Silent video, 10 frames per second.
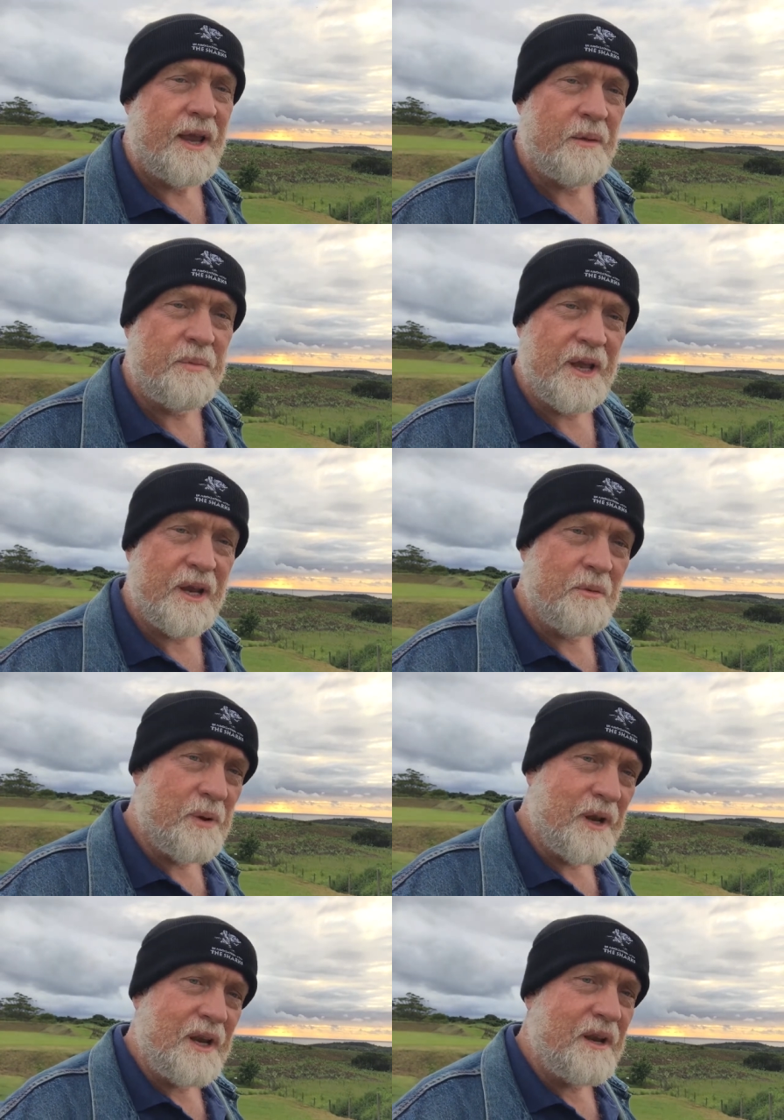and begin to
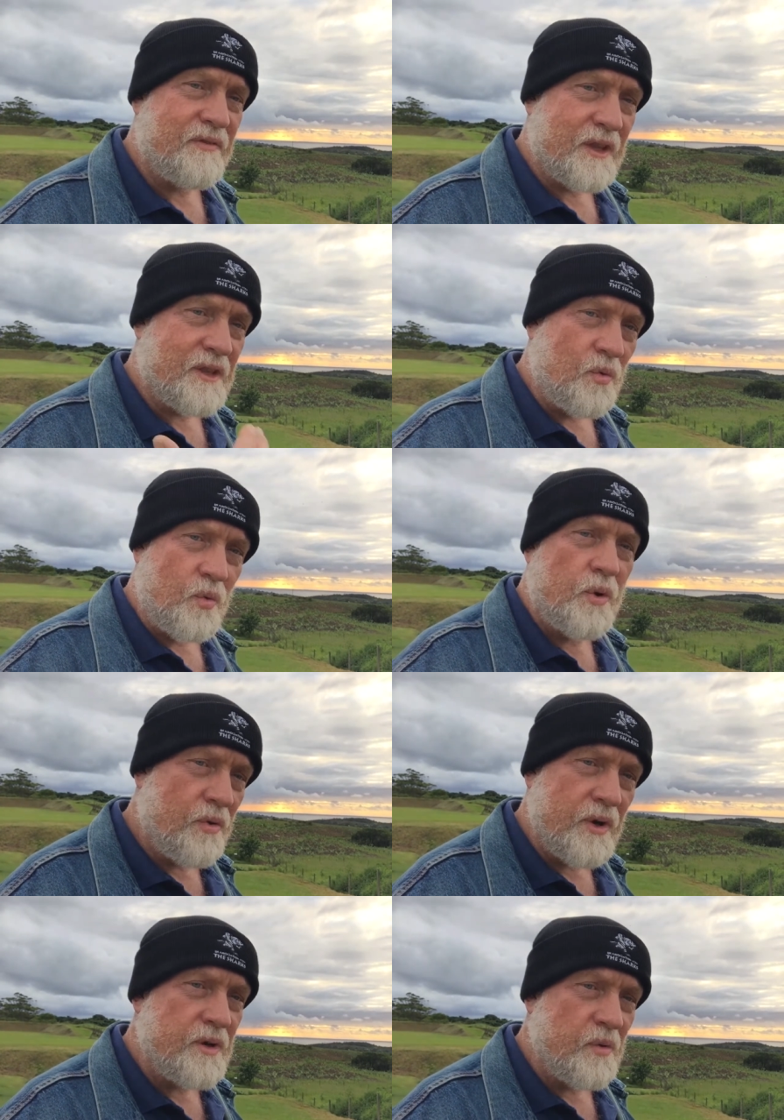believe that the
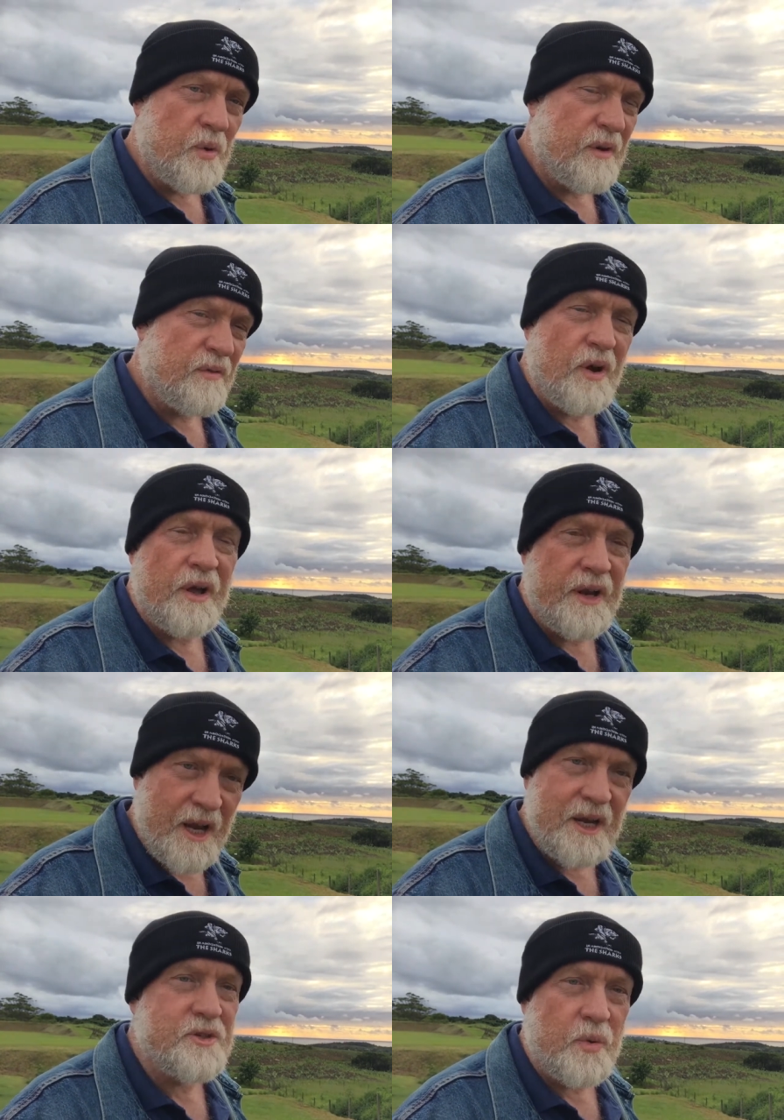written word of God
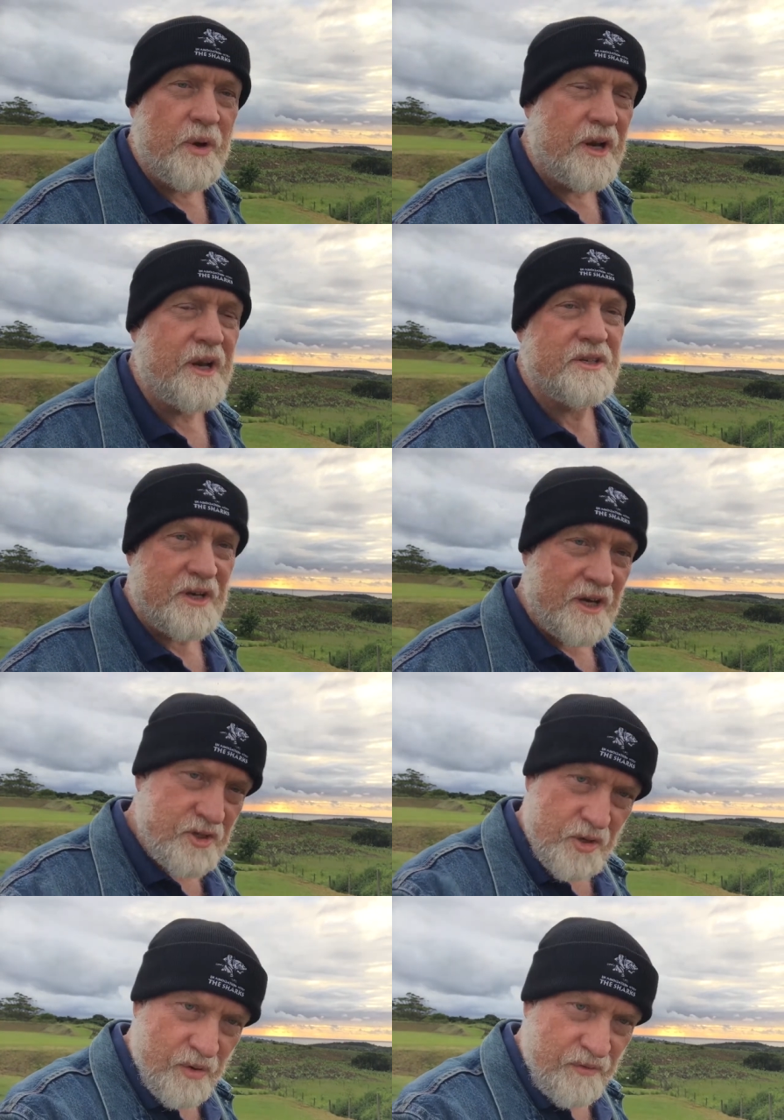is what it is.
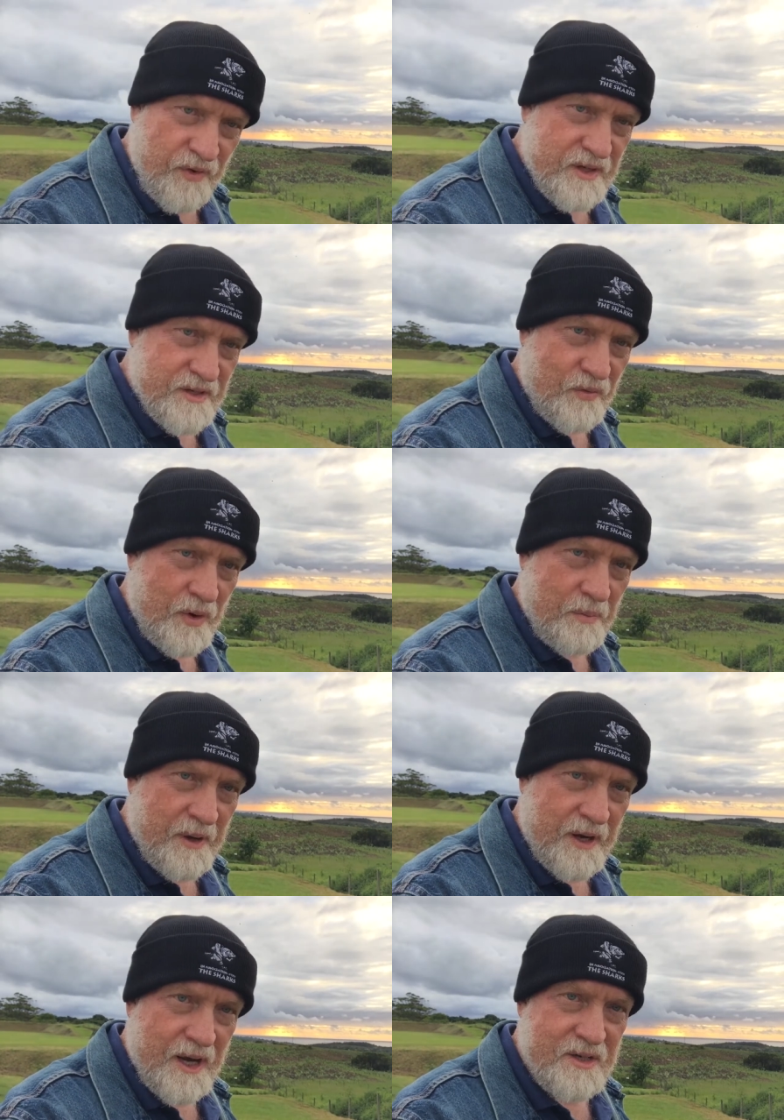It's your offensive
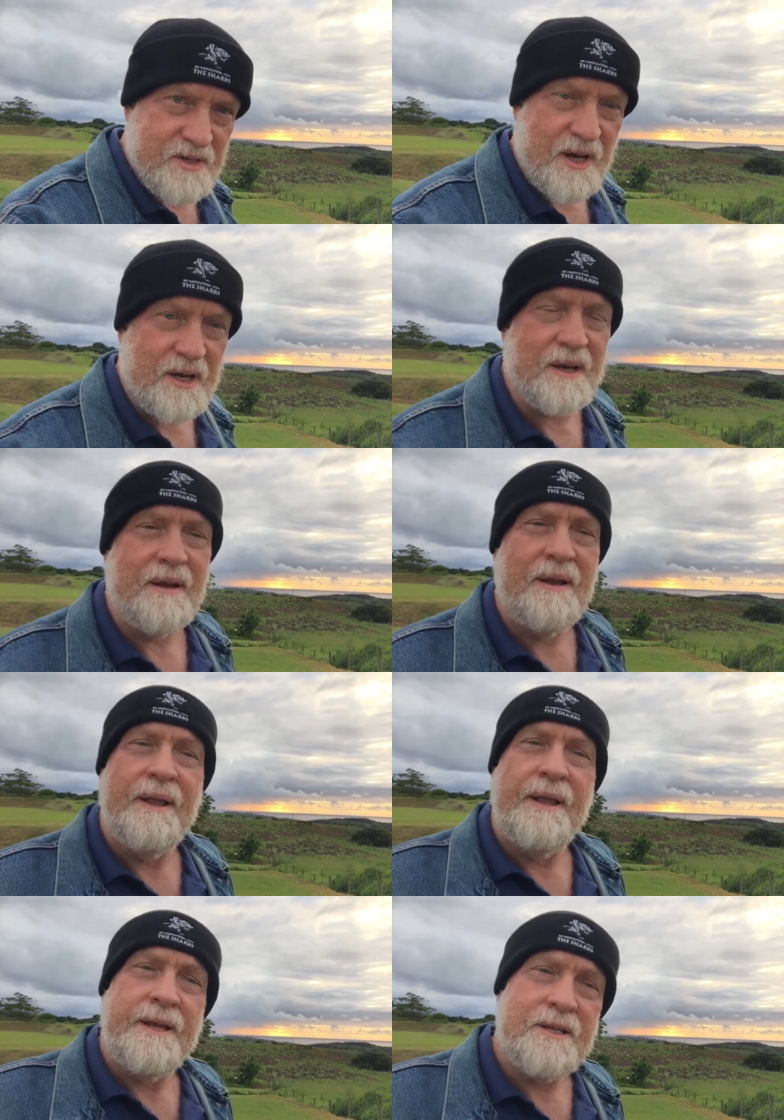weapon against Satan.
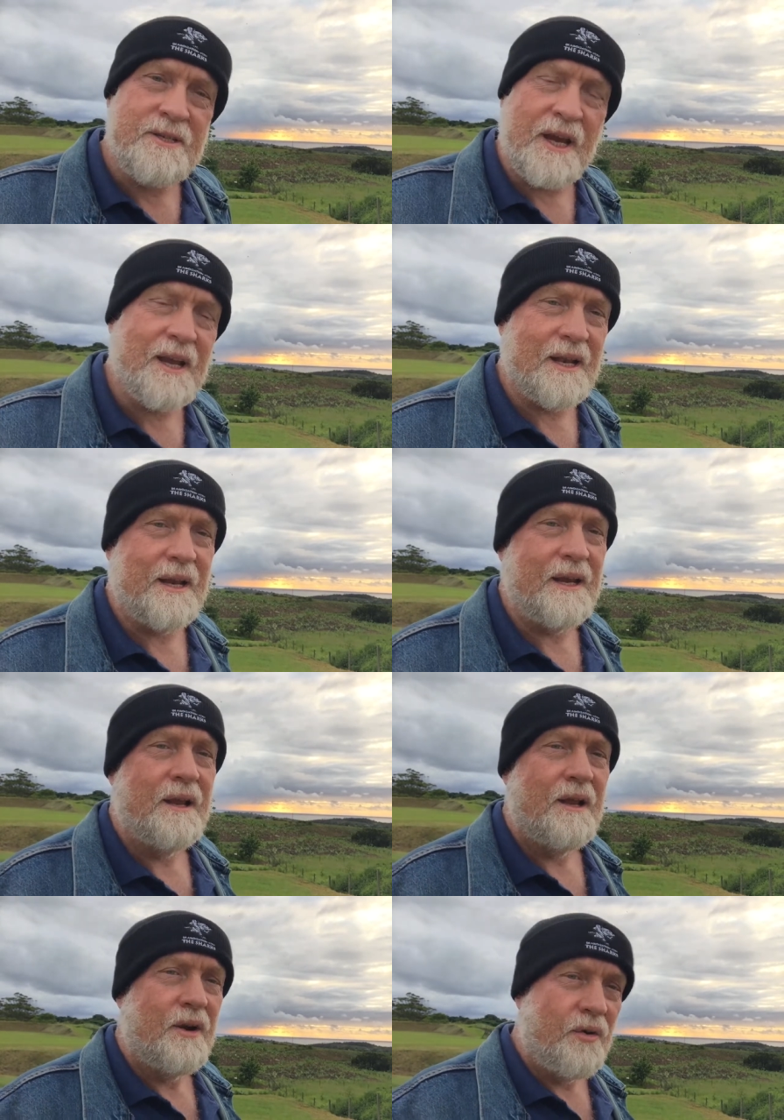Secondly,
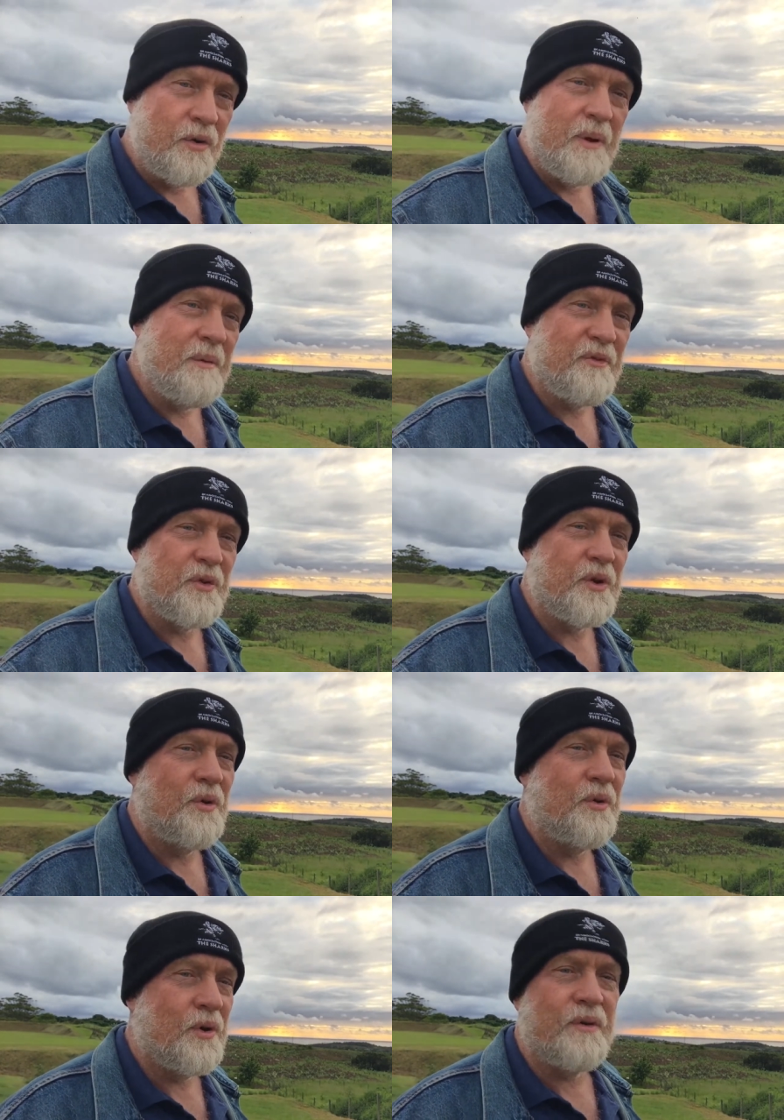remember for
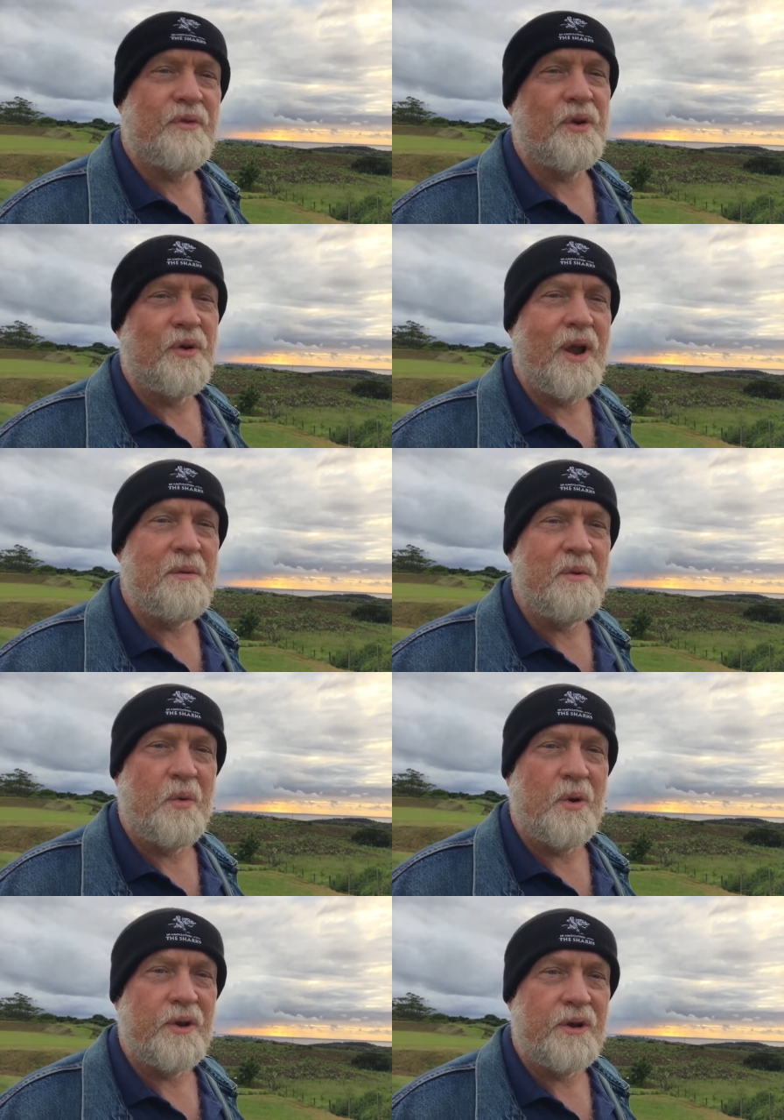the, look for the Rhema
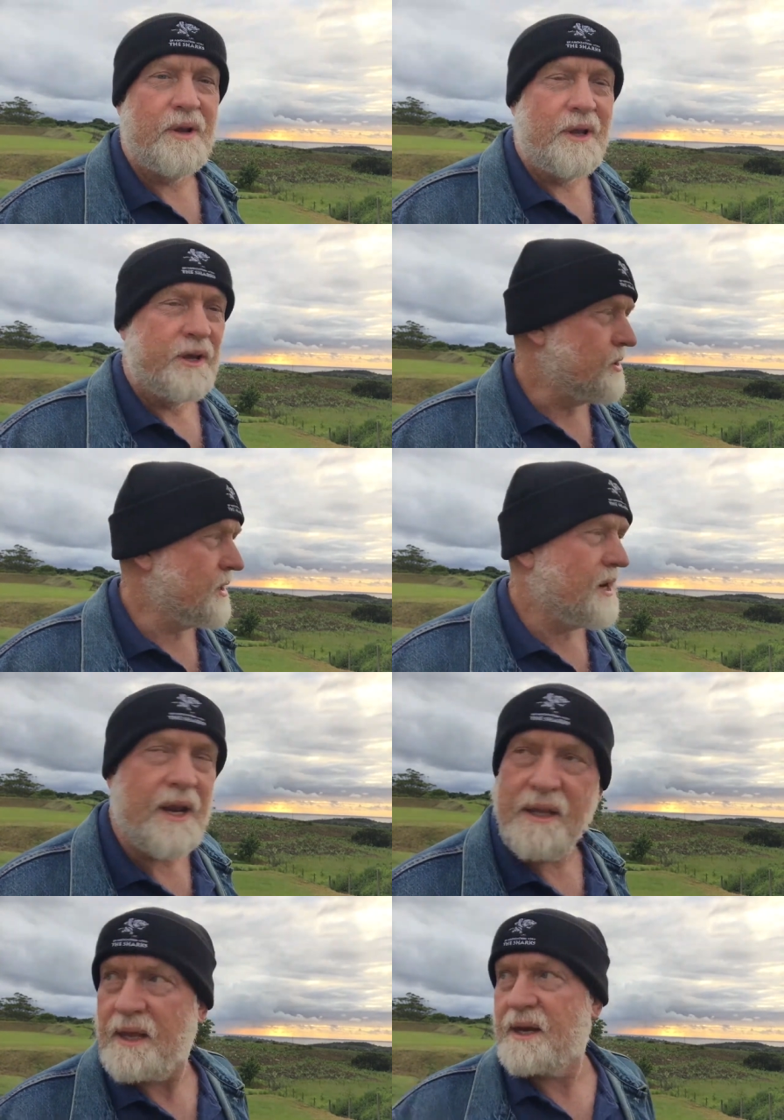word. You're not going to
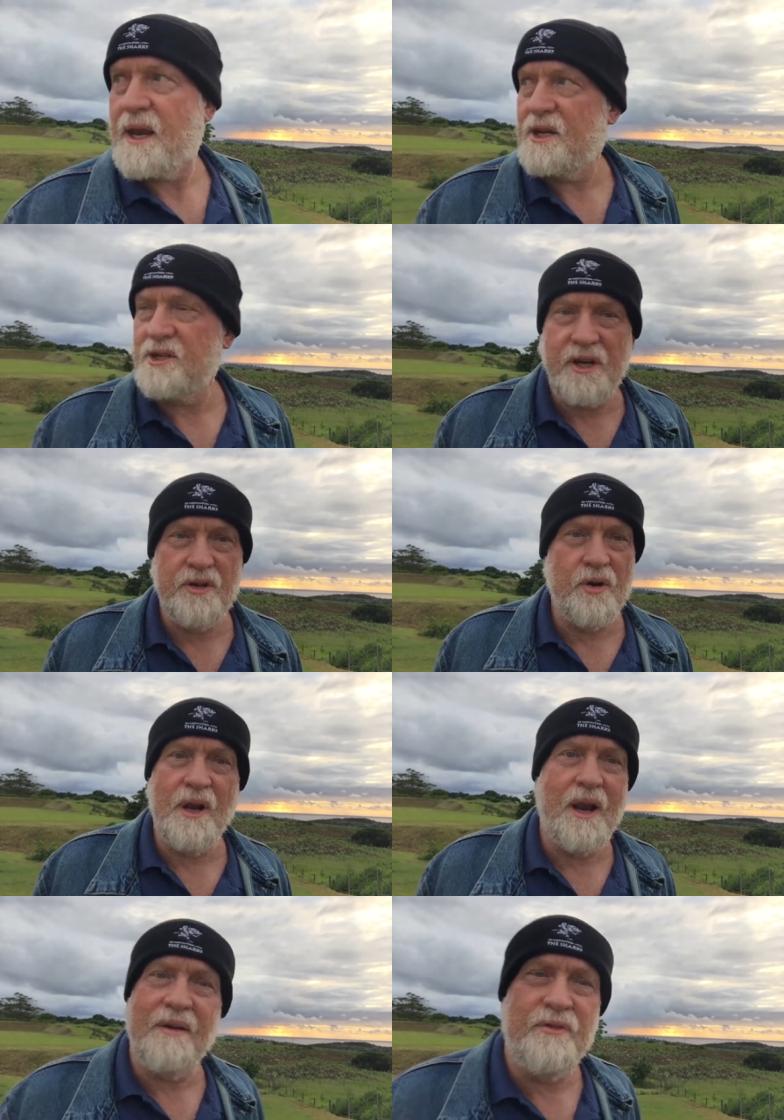get that casually
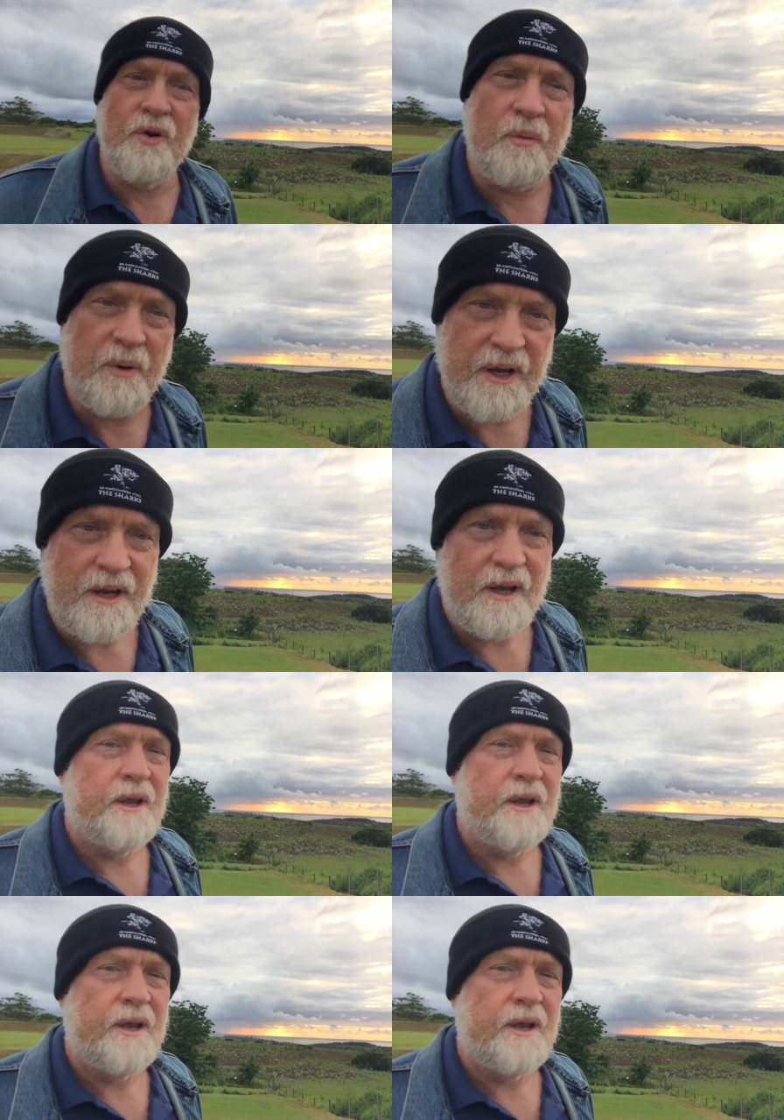doing life normally.